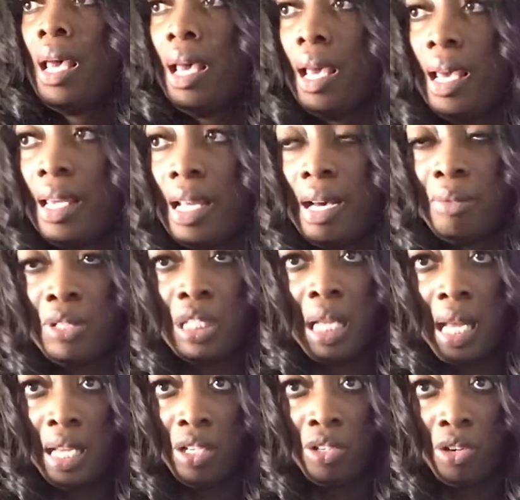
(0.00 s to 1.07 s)
And I was
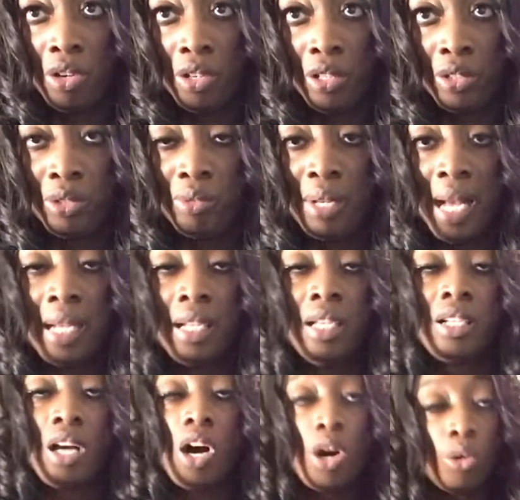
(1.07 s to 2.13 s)
like, girl, do not get
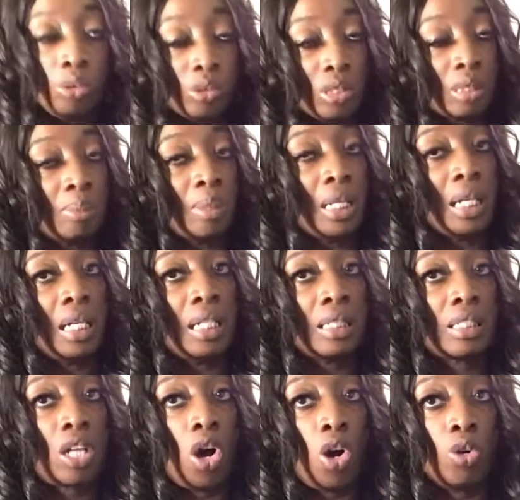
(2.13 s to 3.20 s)
Coats because
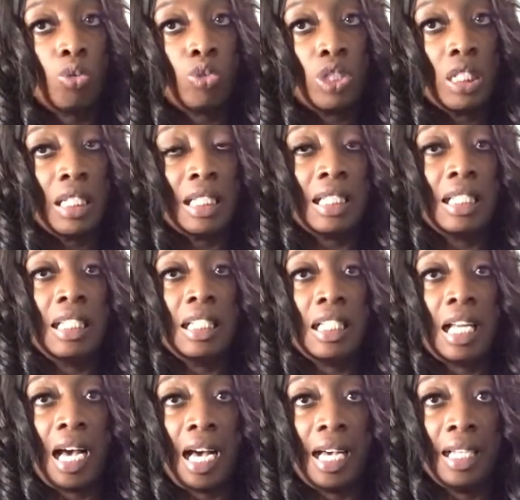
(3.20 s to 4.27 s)
Coats is
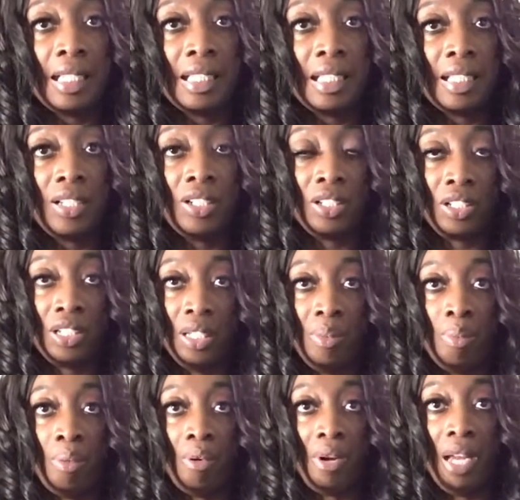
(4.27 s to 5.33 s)
not a
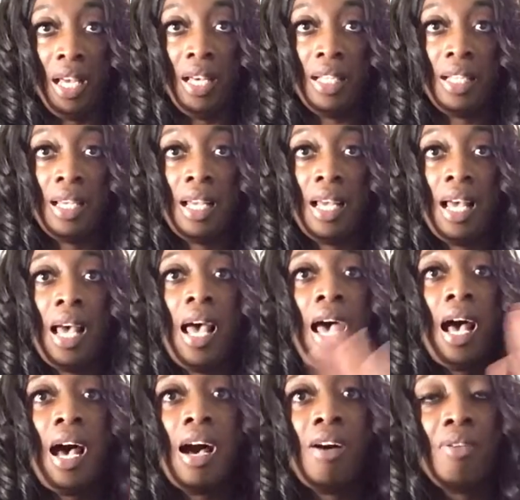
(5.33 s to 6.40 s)
good brand.
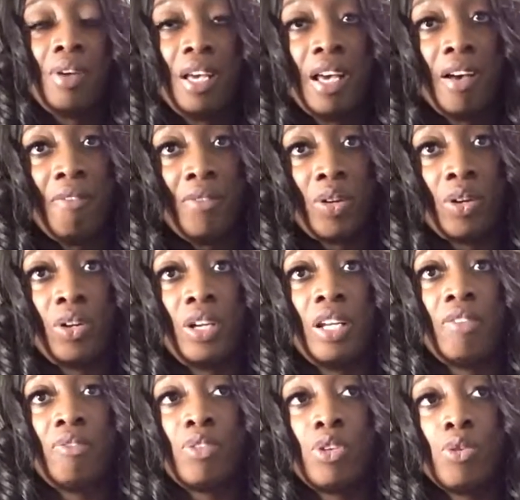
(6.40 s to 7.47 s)
However,
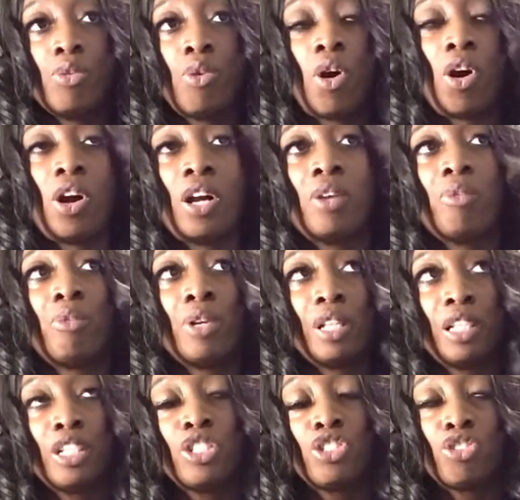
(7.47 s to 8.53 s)
if you are
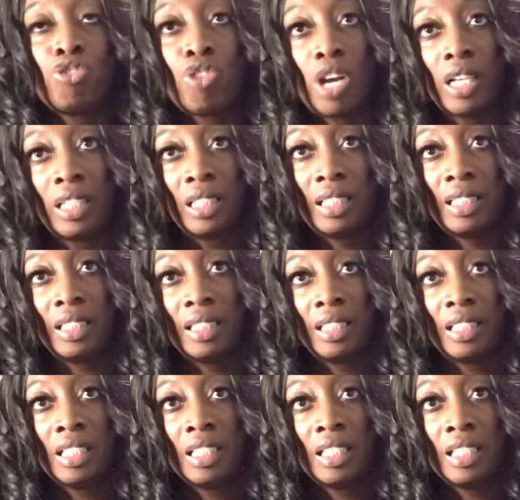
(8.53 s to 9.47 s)
really struggling,